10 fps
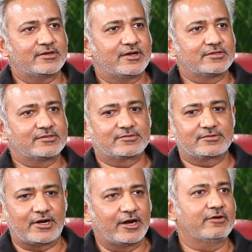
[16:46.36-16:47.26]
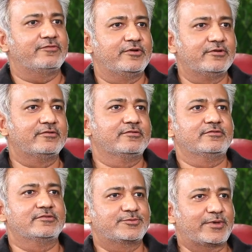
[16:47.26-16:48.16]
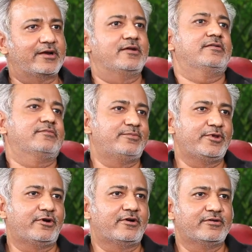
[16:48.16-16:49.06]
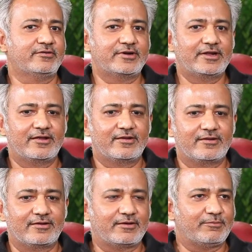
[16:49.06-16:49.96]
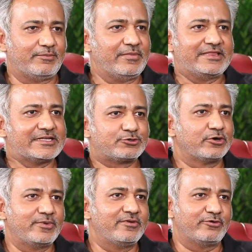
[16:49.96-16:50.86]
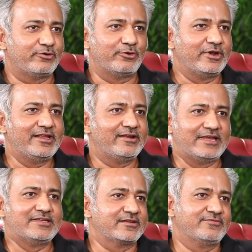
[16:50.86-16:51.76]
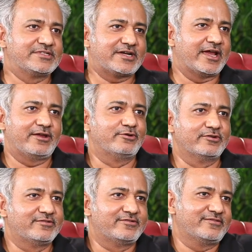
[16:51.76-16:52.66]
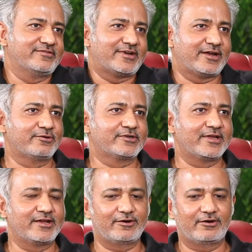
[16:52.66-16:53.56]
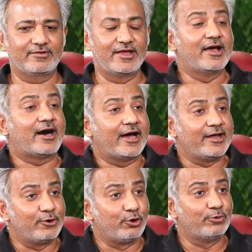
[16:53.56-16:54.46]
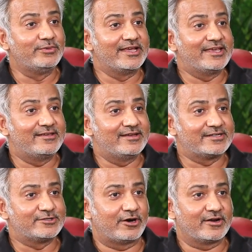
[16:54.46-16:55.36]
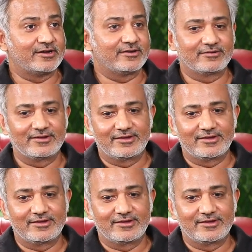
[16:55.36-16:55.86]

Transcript: has kind of, you know, spiraled beyond. This could be only reason which I could think of. I hope it's not a,